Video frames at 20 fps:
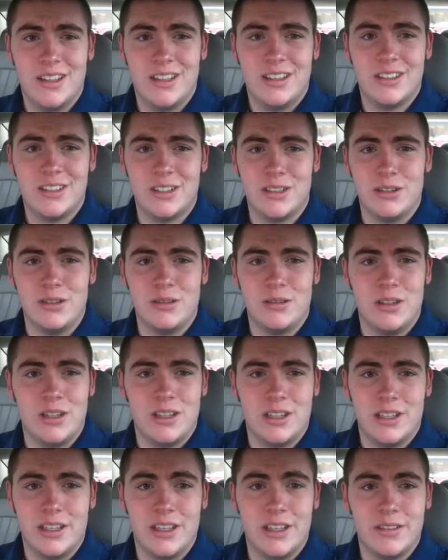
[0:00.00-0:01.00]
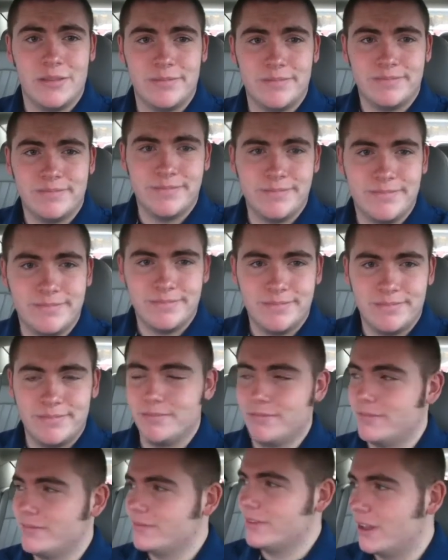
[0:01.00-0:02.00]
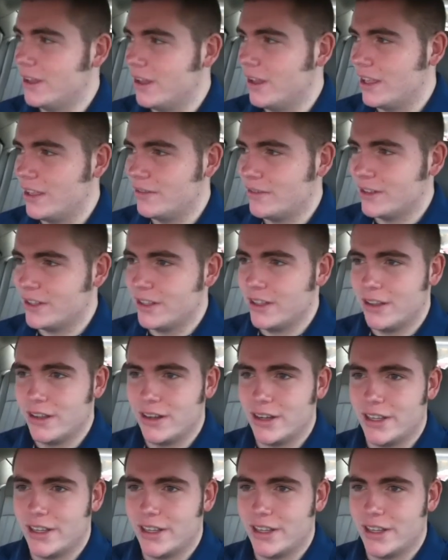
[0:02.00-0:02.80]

So uh, yeah, I'll have to tell her